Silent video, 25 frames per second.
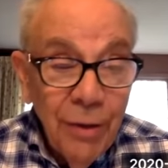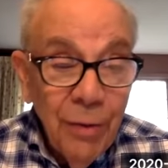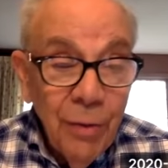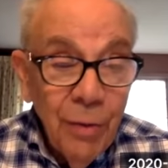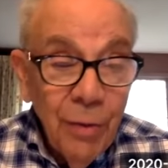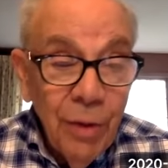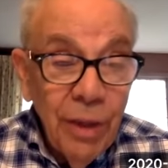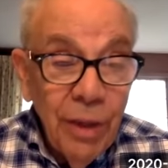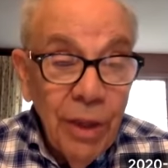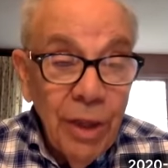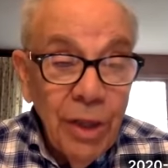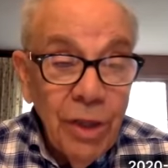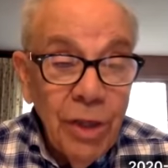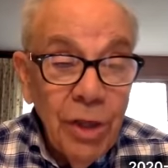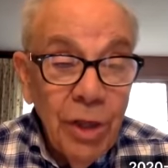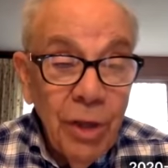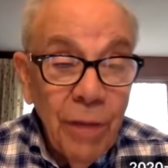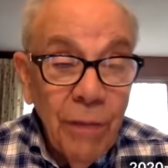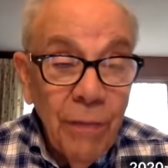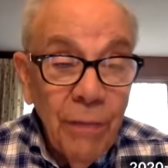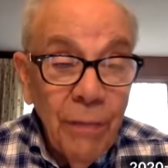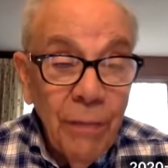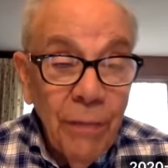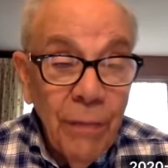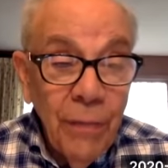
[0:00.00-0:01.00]

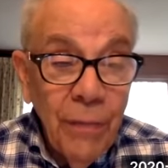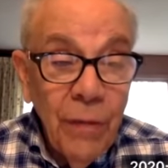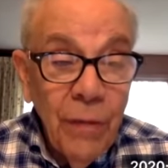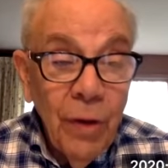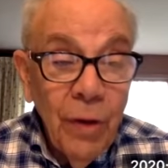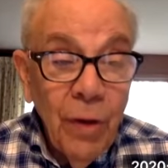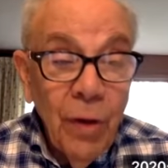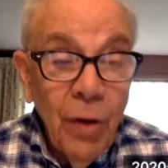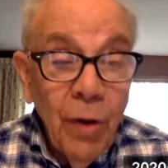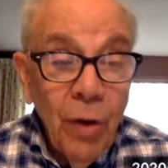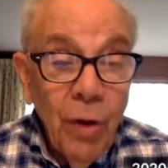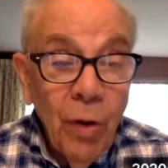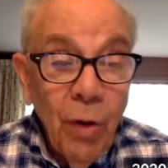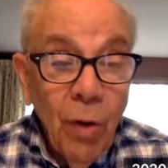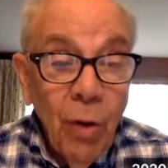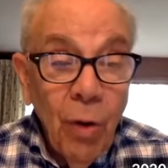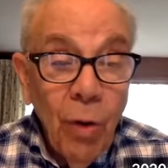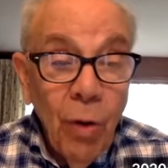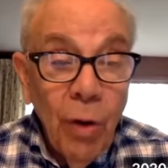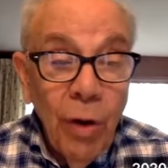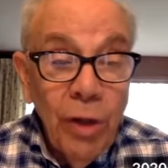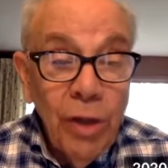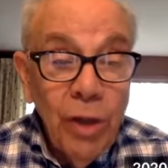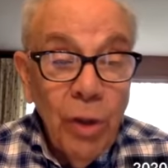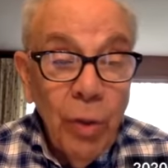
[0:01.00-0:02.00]
religion,
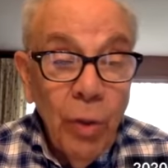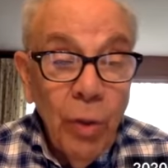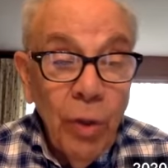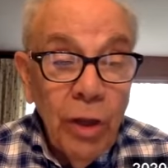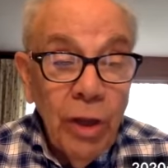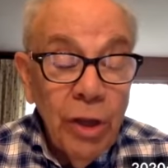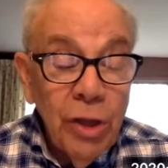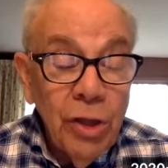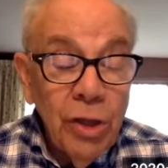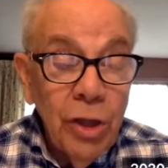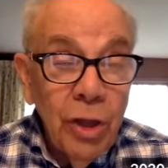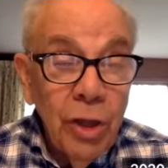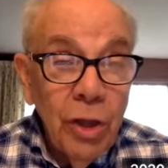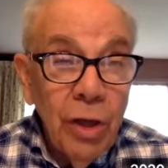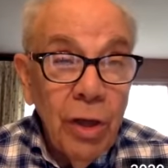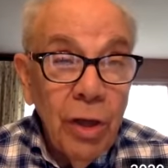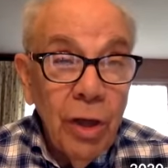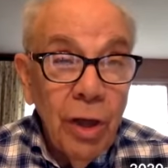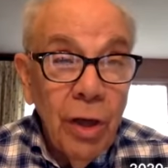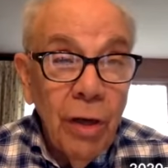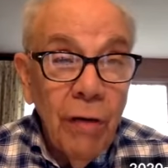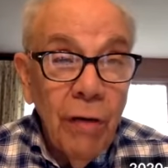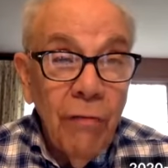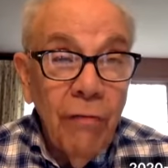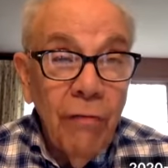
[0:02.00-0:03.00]
or as a religion
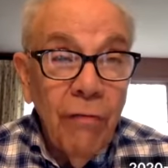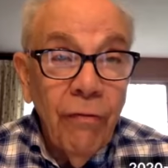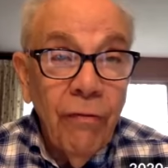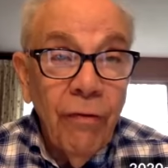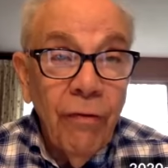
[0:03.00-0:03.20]
of